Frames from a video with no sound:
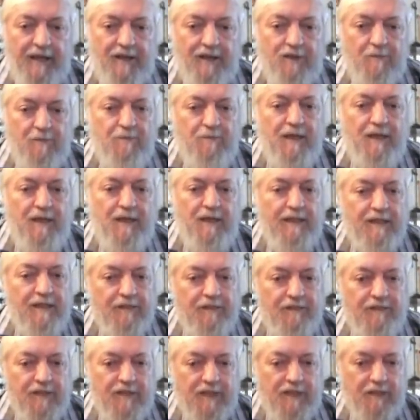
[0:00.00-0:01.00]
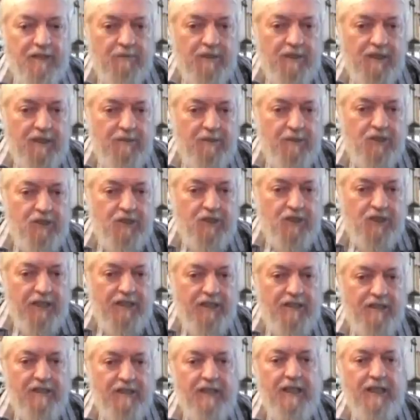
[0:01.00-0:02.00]
completely differently. We were
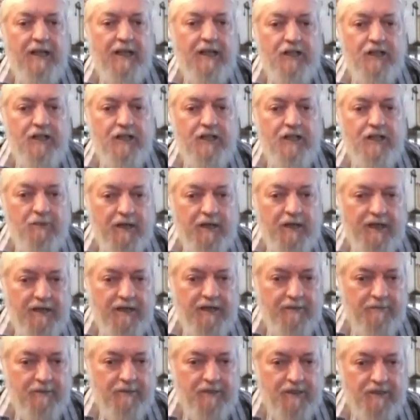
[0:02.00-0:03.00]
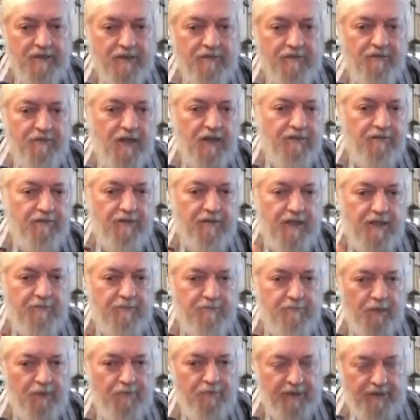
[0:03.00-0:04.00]
trained in the English way, which is frightfully
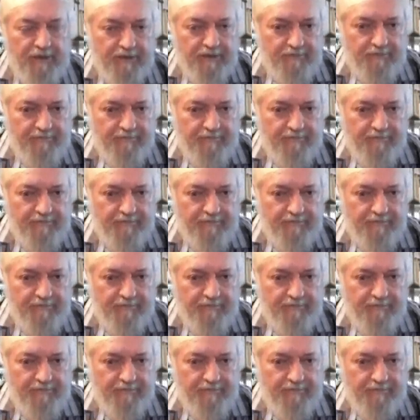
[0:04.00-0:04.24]
proper.